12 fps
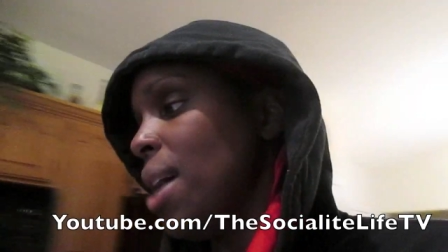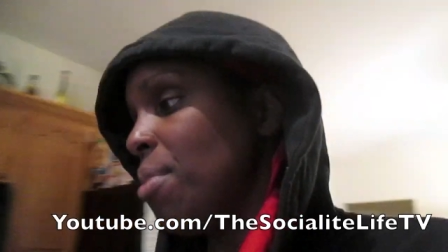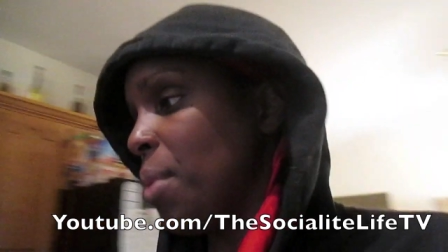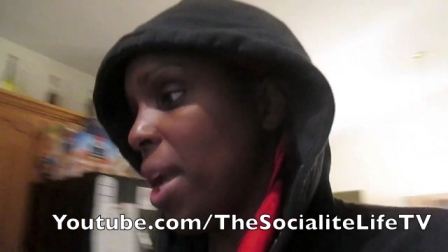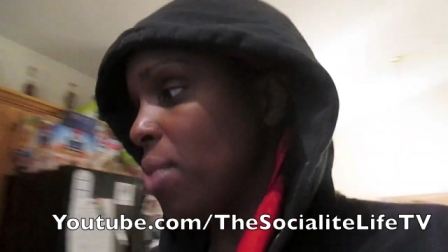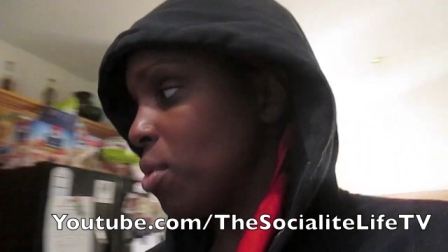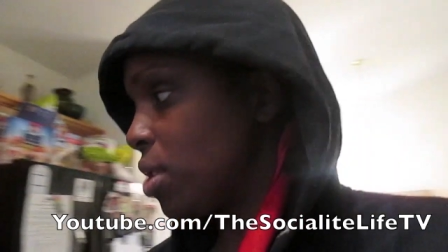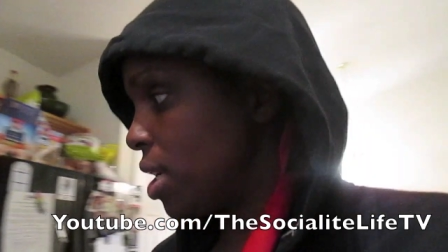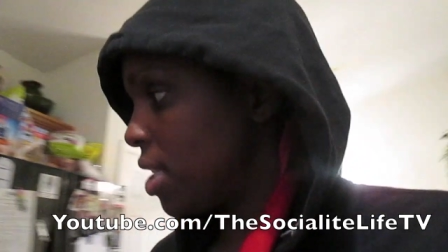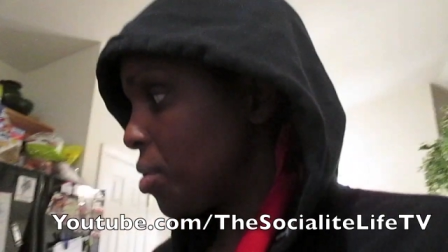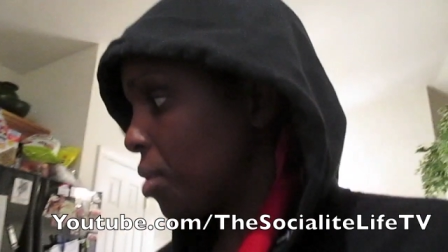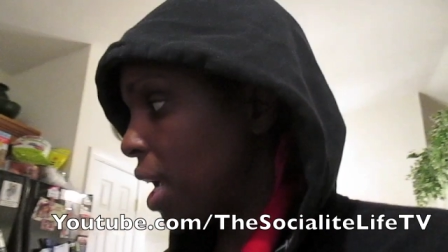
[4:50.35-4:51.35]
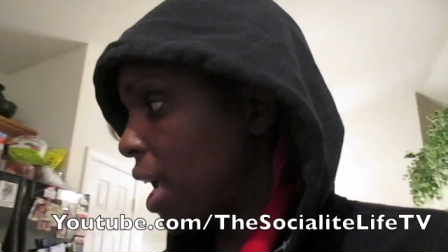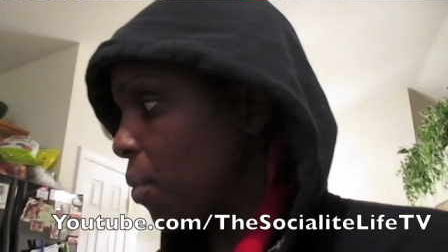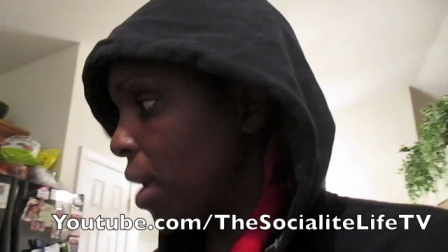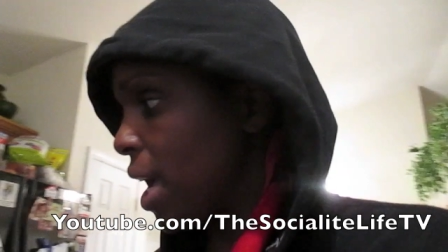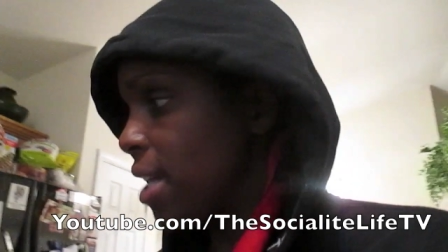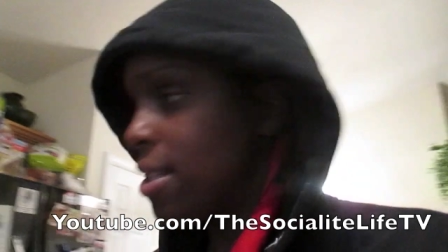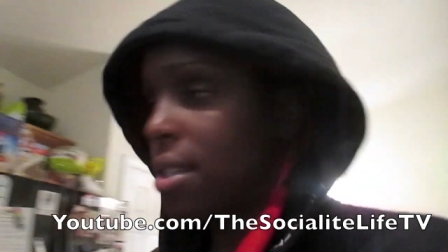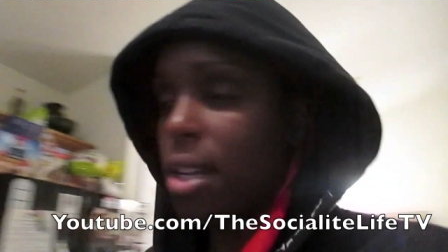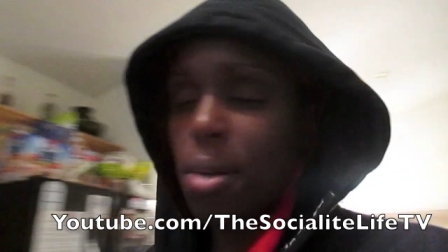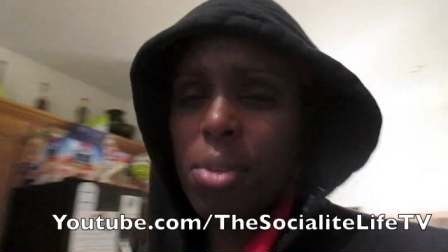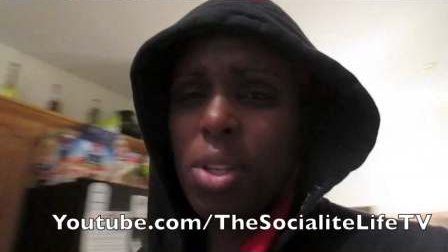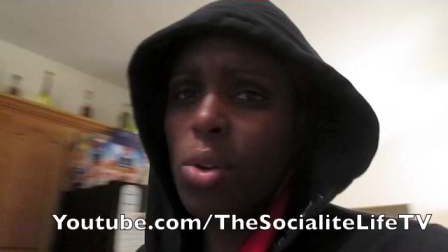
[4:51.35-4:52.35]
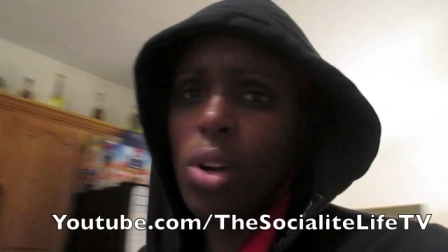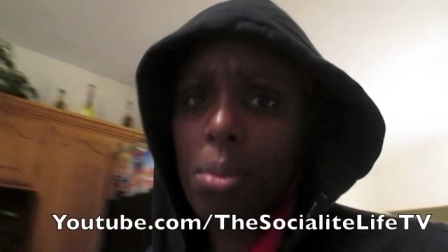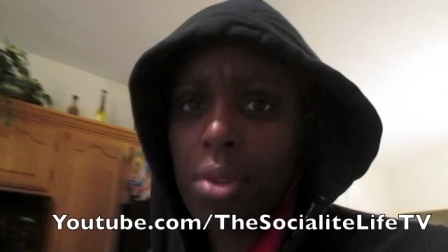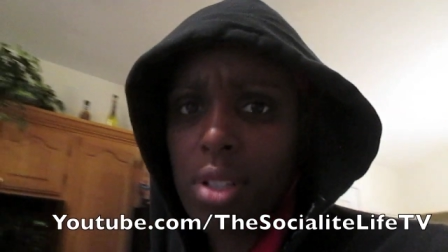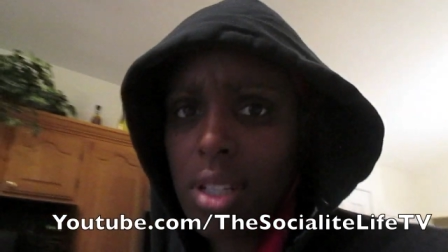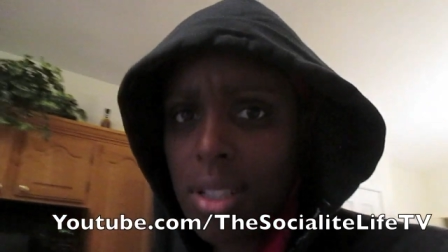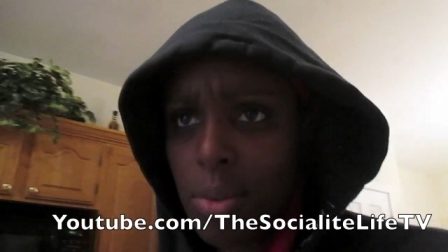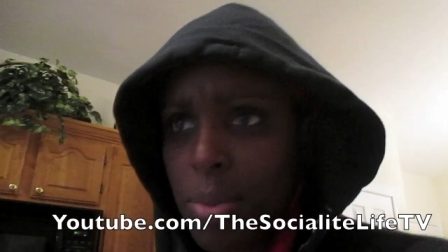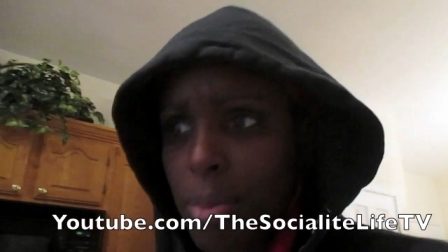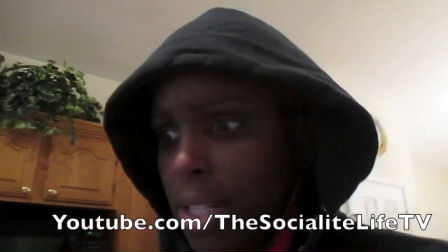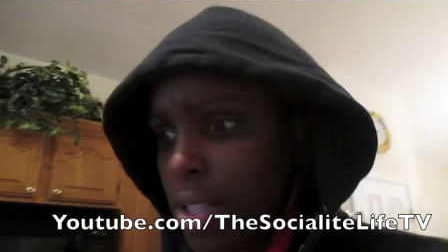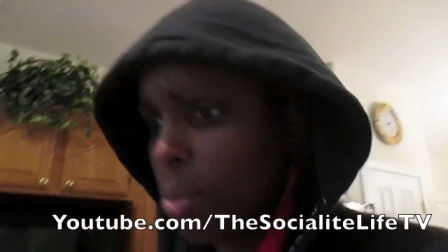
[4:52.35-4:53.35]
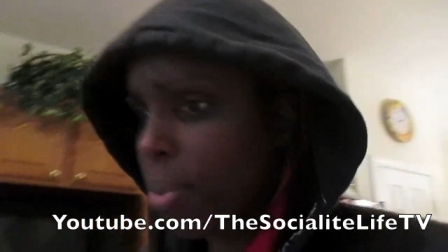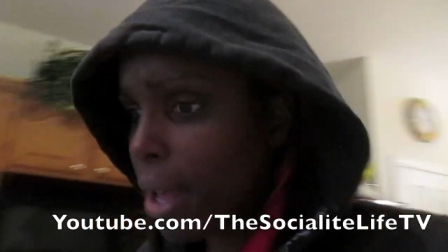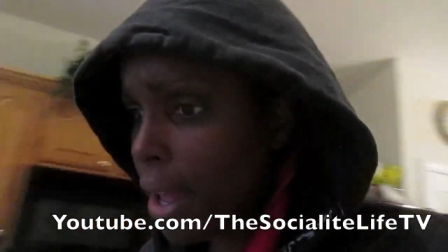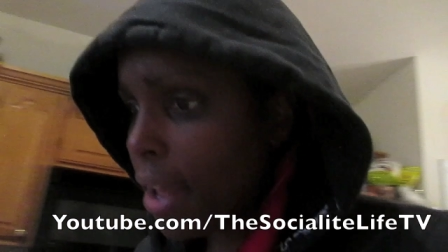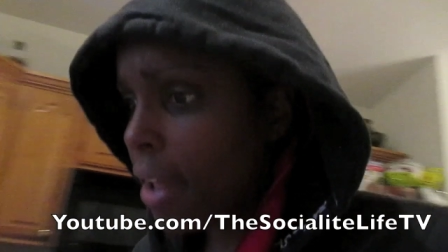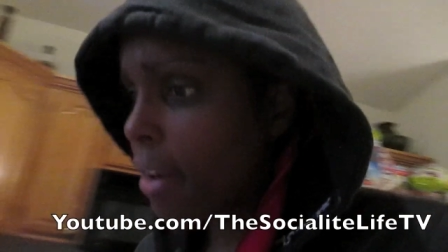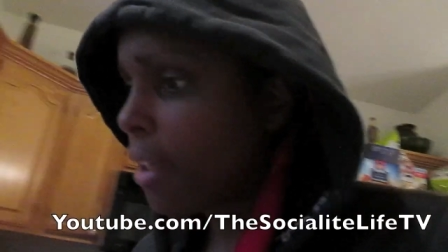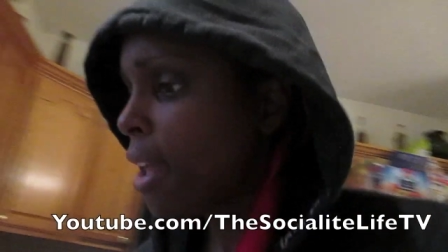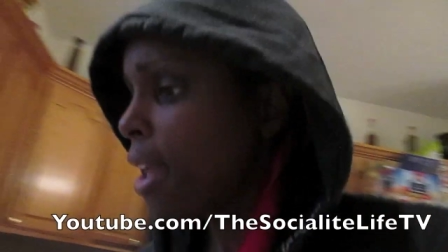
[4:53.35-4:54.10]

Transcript: But we had rotisserie and we had some cucumbers because it was about to go bad.